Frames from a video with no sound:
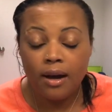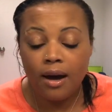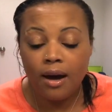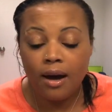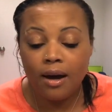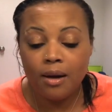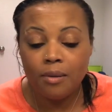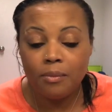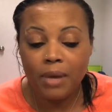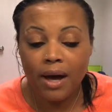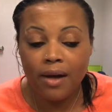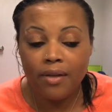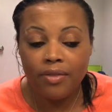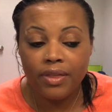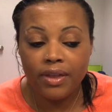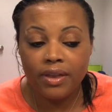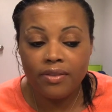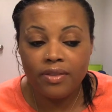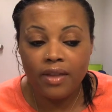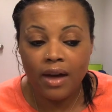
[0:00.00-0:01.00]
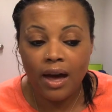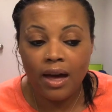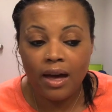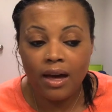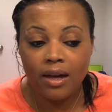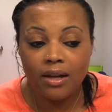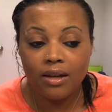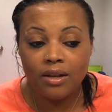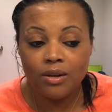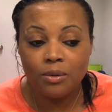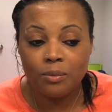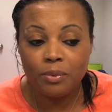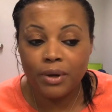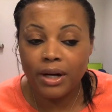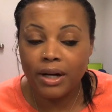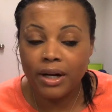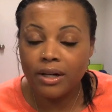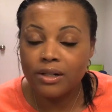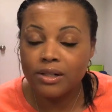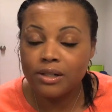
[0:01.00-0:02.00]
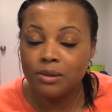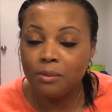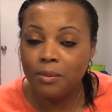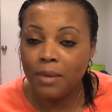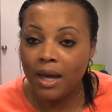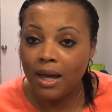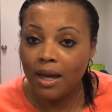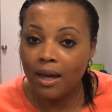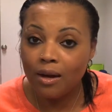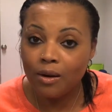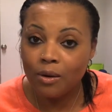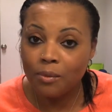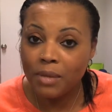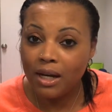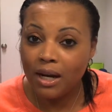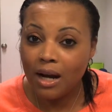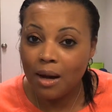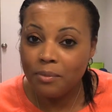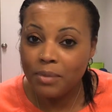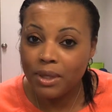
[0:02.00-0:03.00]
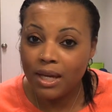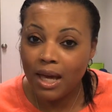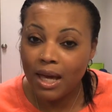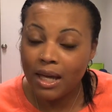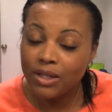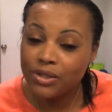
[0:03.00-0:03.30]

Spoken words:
I think that your prayers may or may not be